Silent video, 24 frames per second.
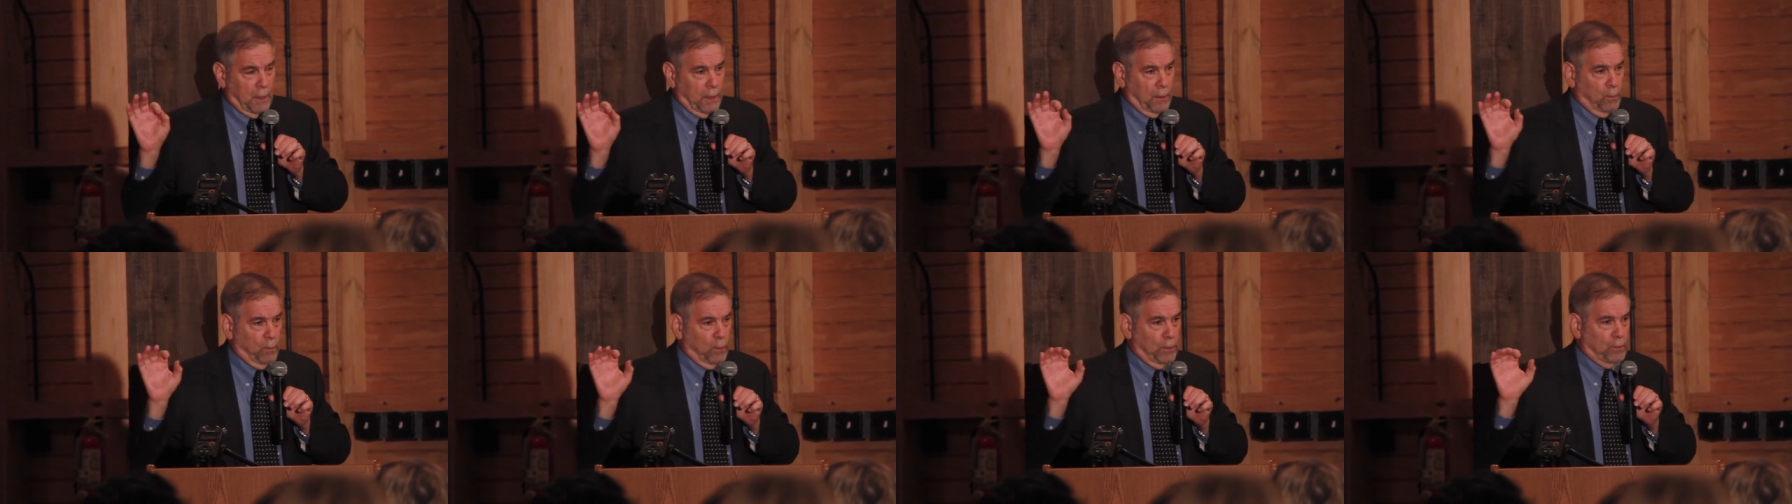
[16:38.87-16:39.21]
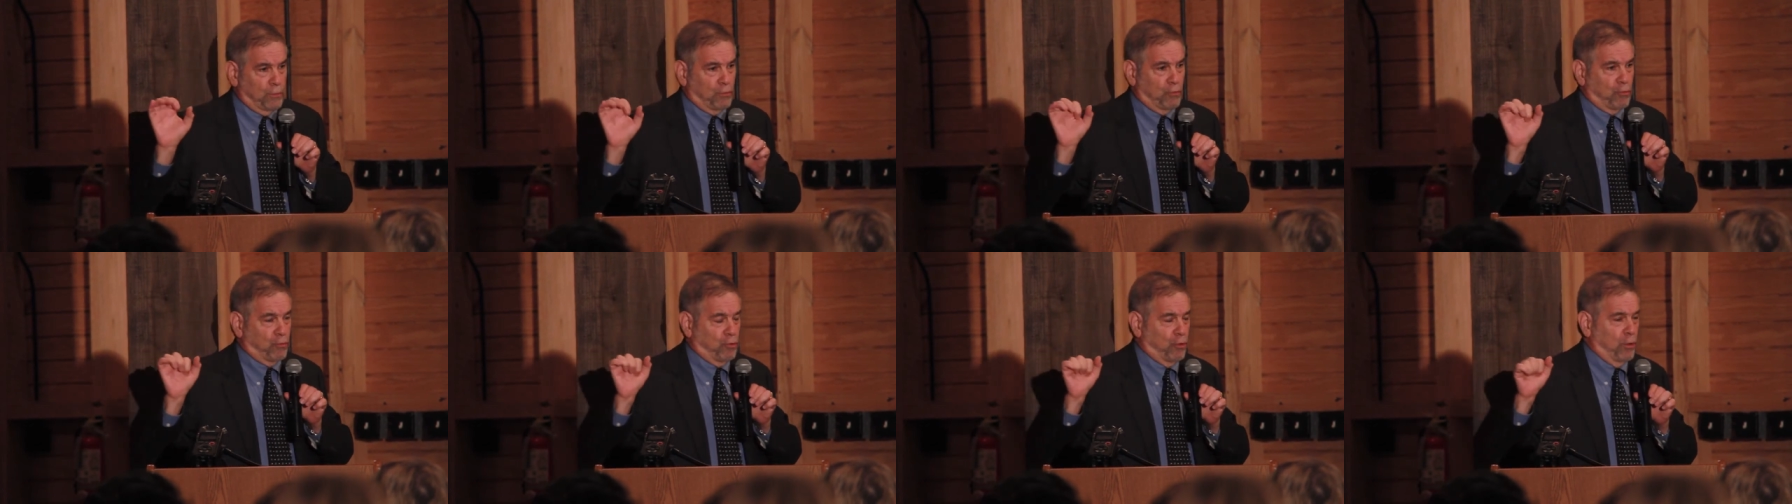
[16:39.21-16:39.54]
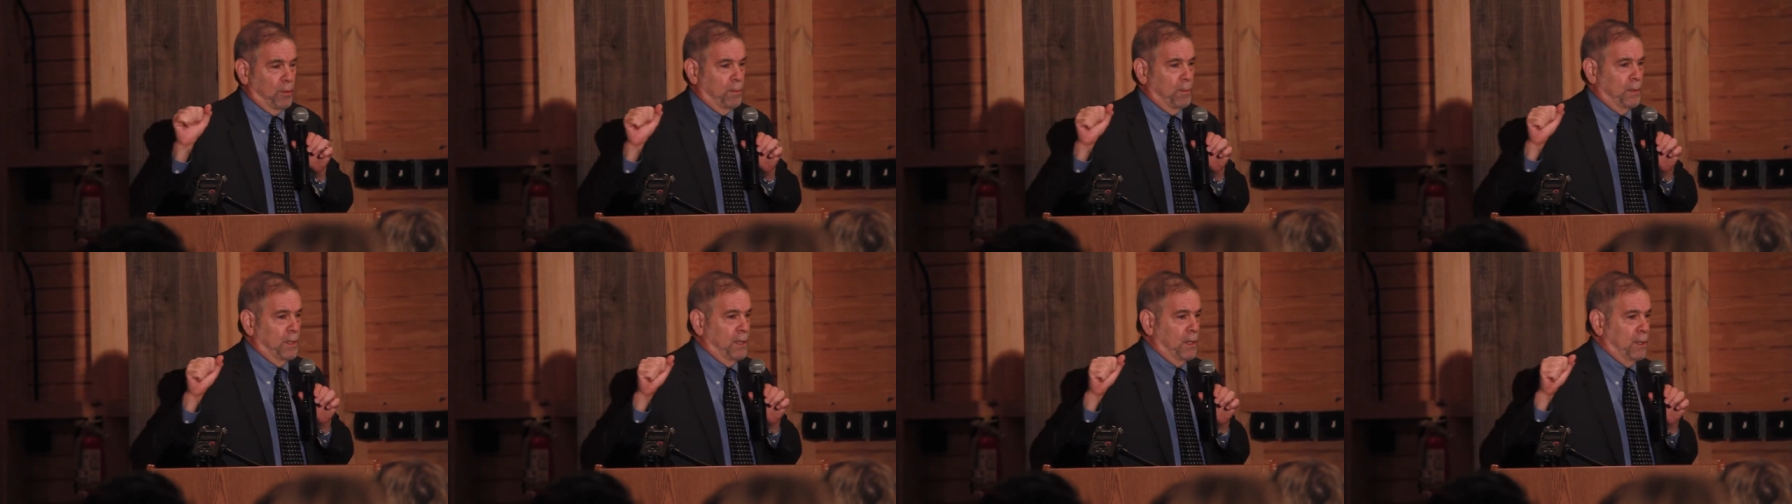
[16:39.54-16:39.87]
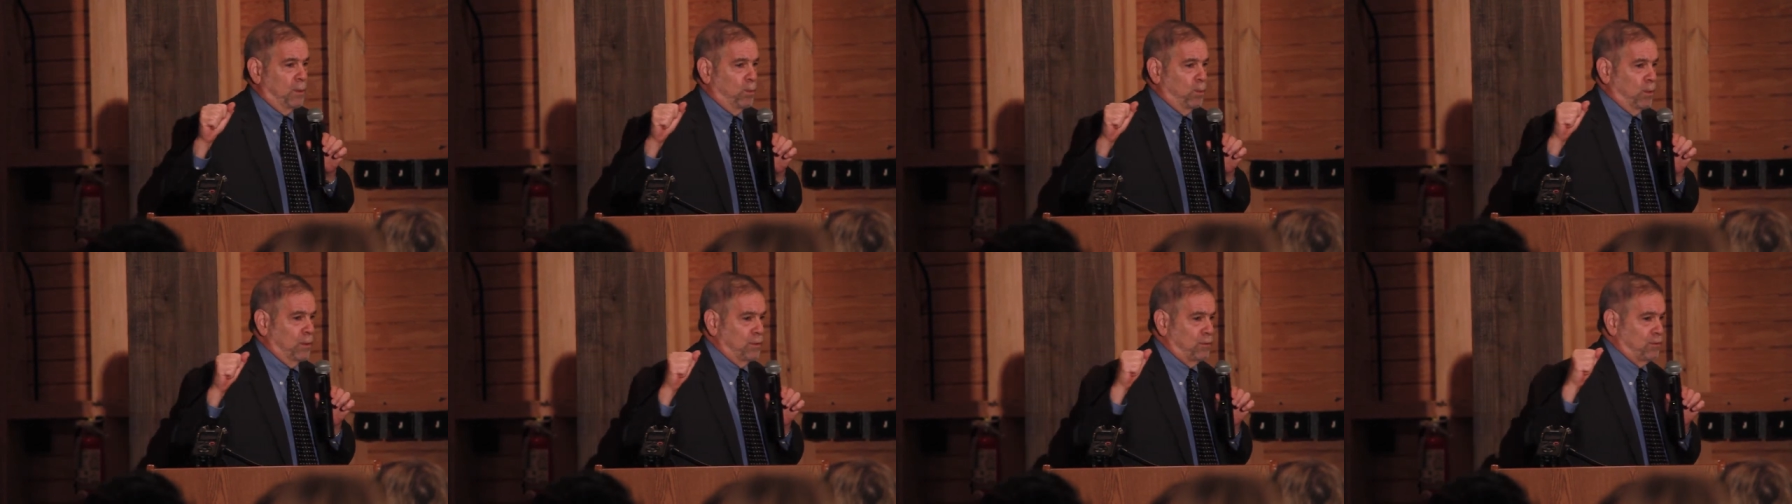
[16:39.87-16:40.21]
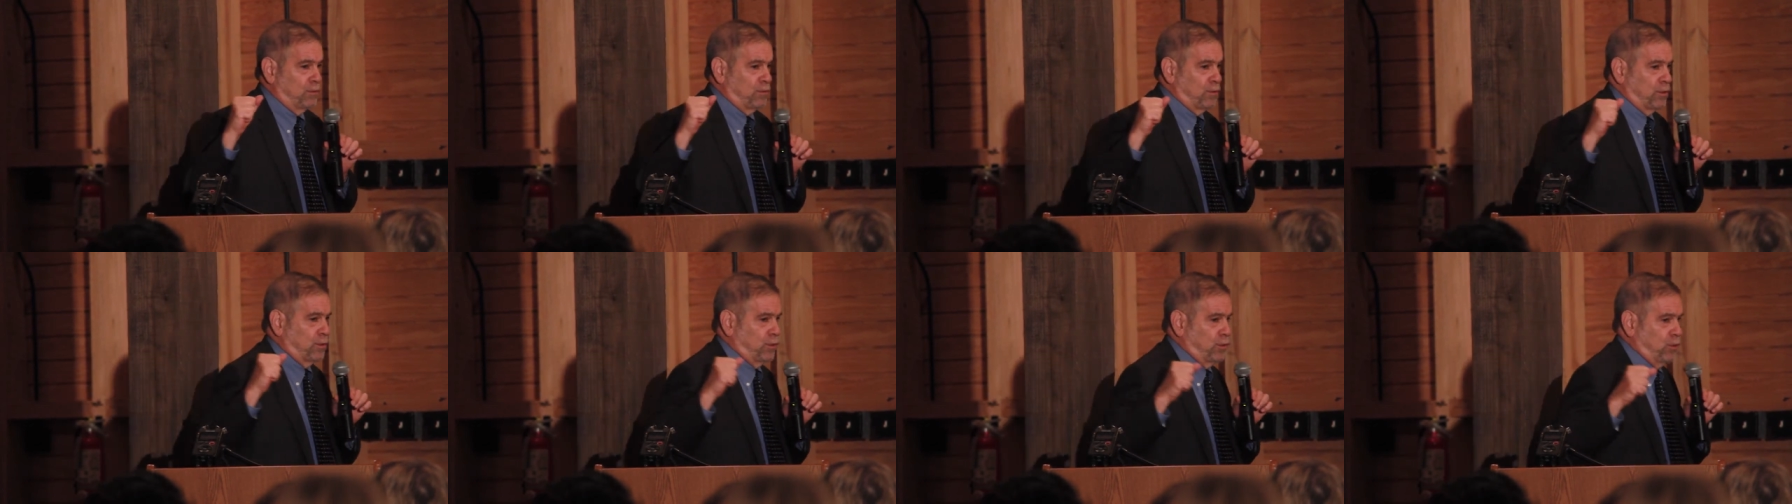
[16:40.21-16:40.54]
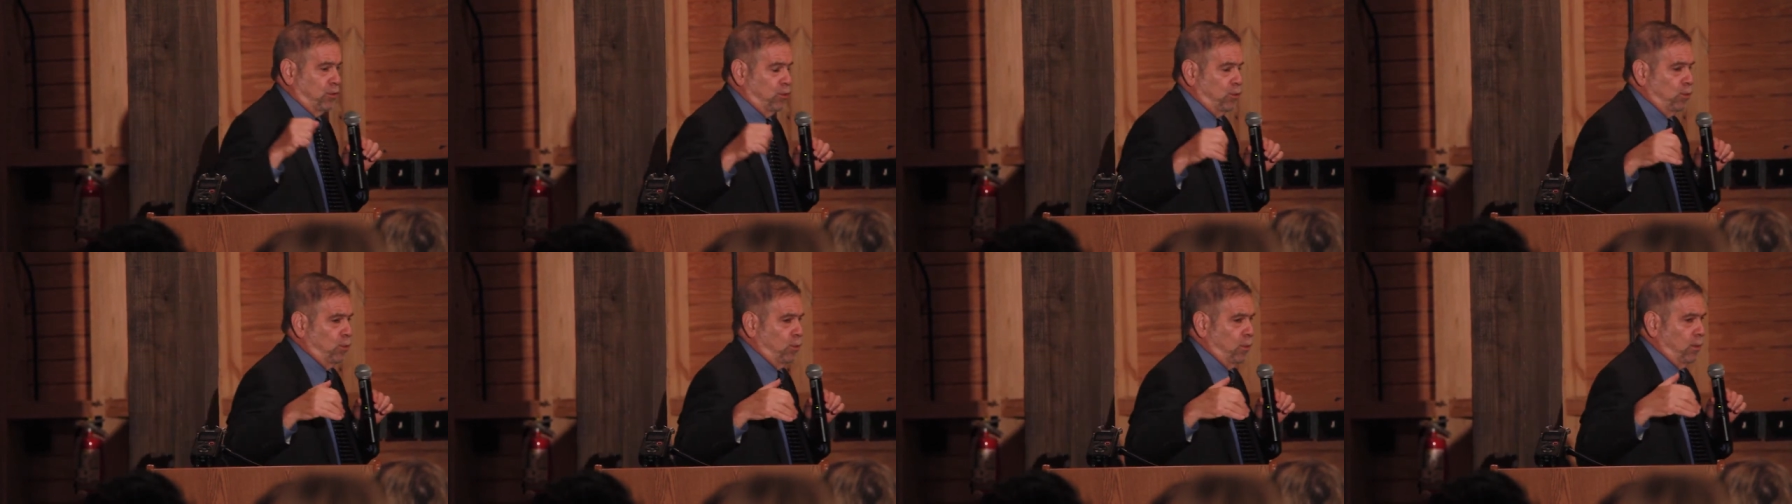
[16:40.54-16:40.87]
in which Germany was
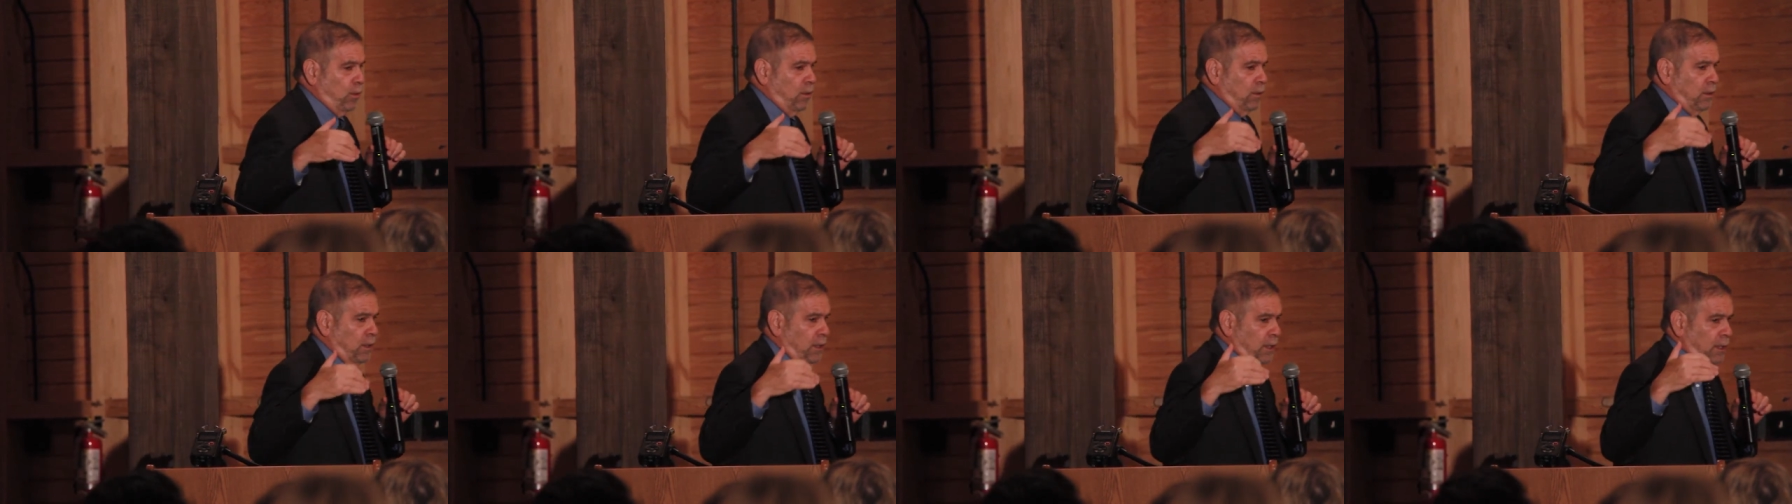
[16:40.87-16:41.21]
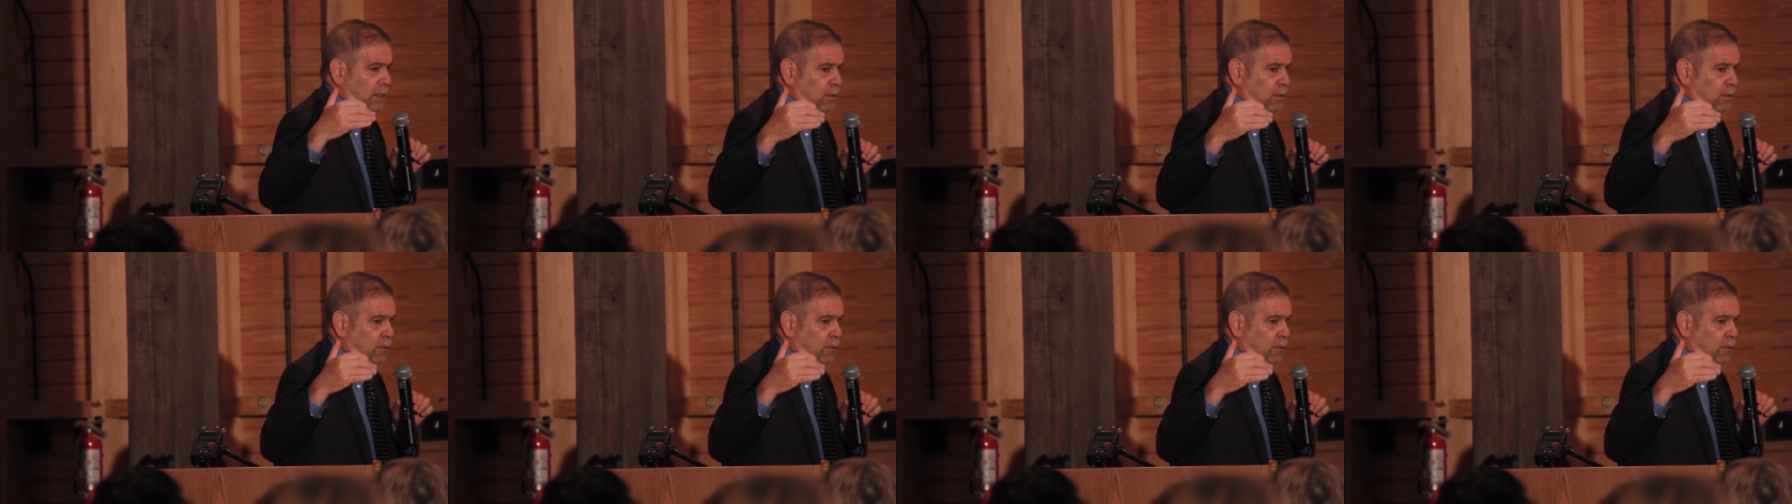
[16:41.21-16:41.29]
secure